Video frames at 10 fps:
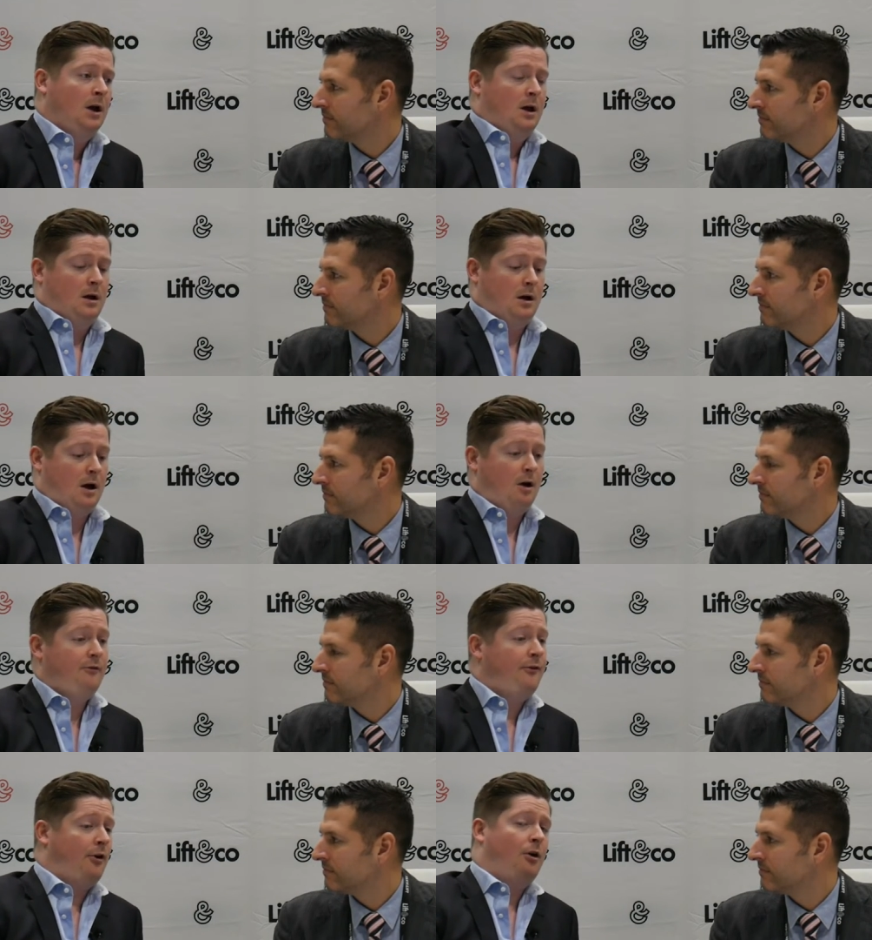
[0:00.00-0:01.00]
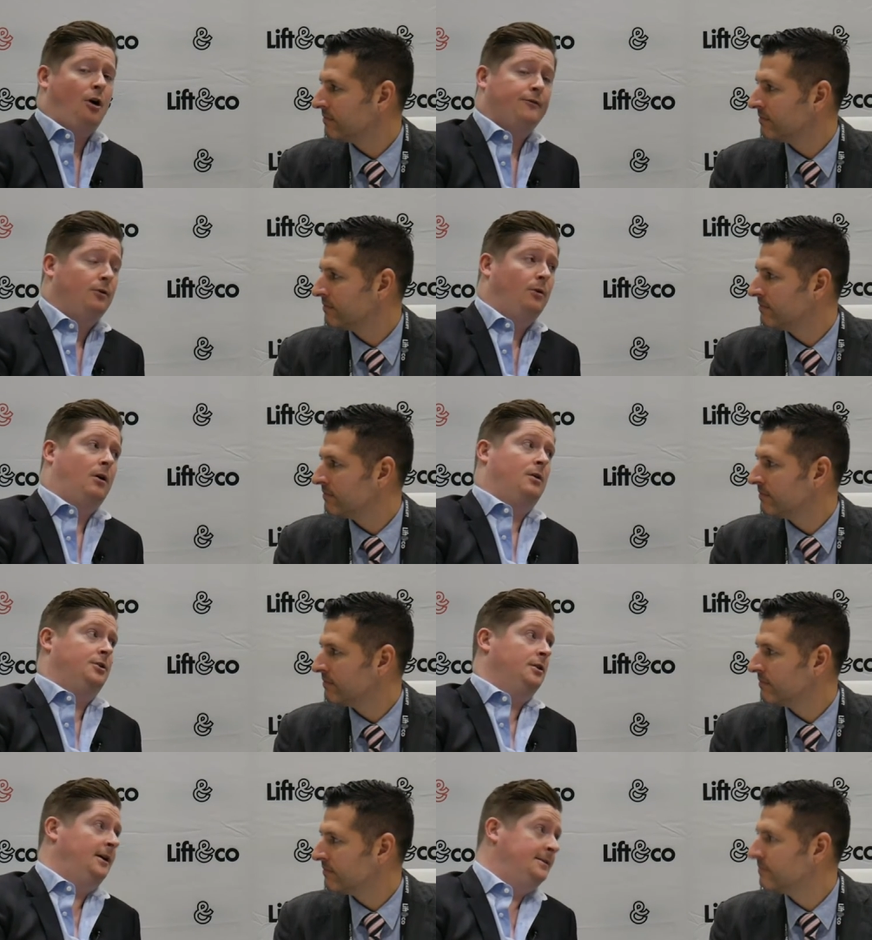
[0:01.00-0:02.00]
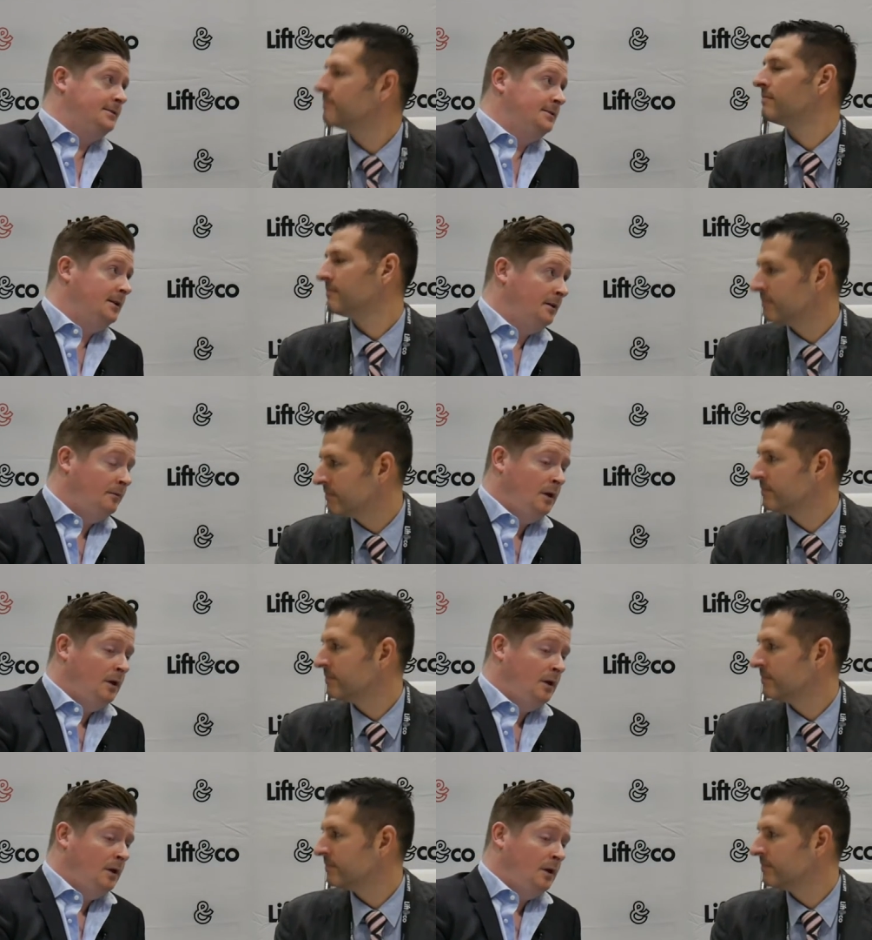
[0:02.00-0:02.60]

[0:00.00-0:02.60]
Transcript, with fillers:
Speaker 1: uh, how far off you are on your licensing,